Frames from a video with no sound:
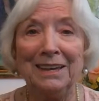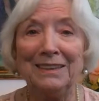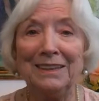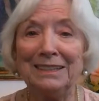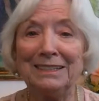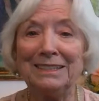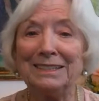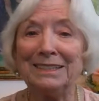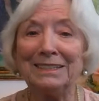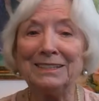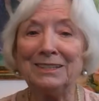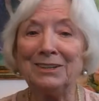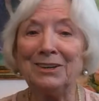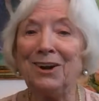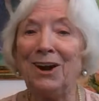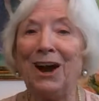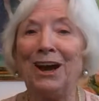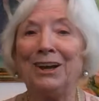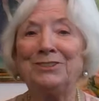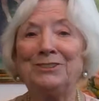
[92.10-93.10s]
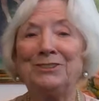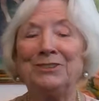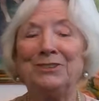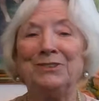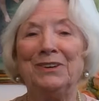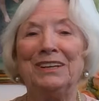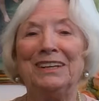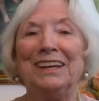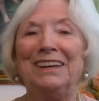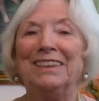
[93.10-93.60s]
This doesn't cost
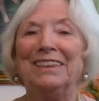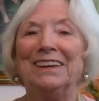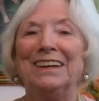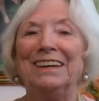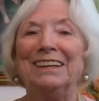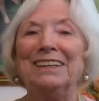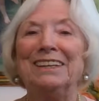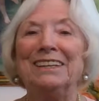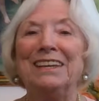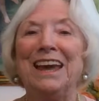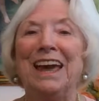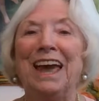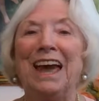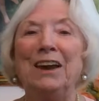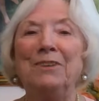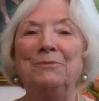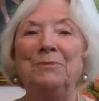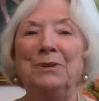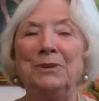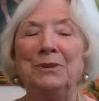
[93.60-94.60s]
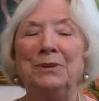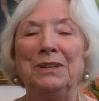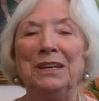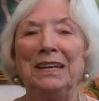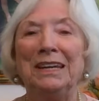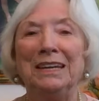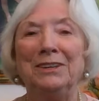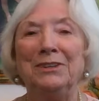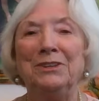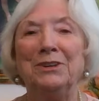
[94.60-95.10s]
you anything to have
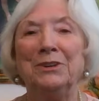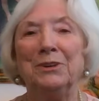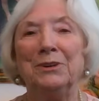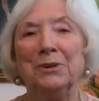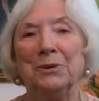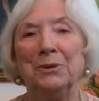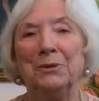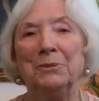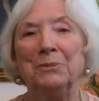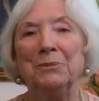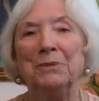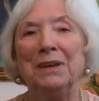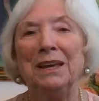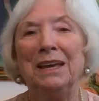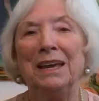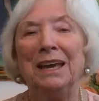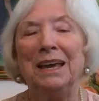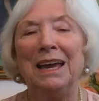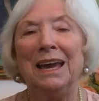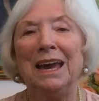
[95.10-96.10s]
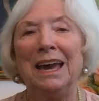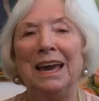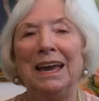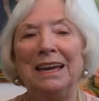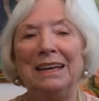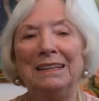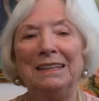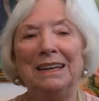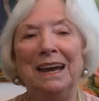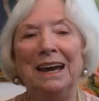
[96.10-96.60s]
beauty in your home.
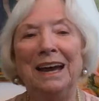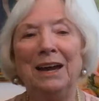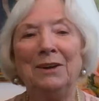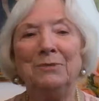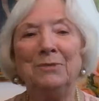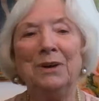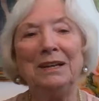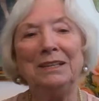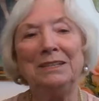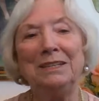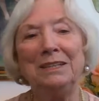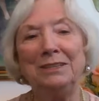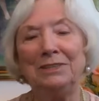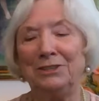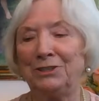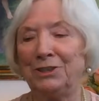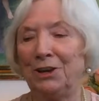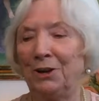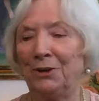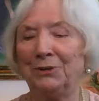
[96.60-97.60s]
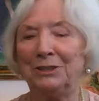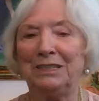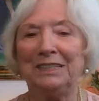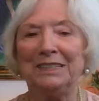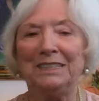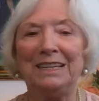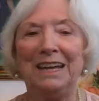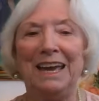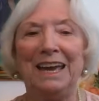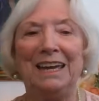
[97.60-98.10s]
And I want to show
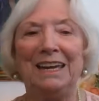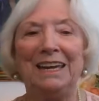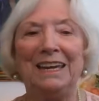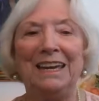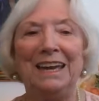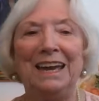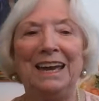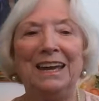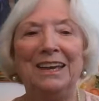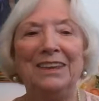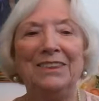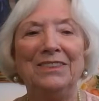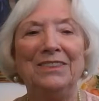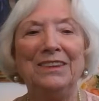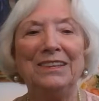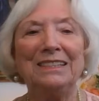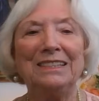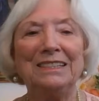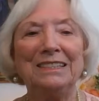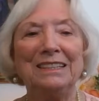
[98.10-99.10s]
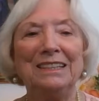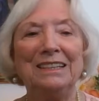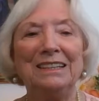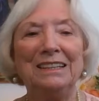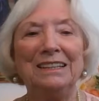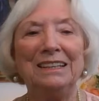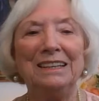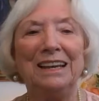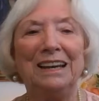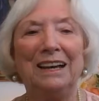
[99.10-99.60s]
today this
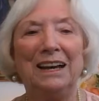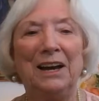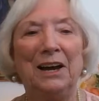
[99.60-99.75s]
little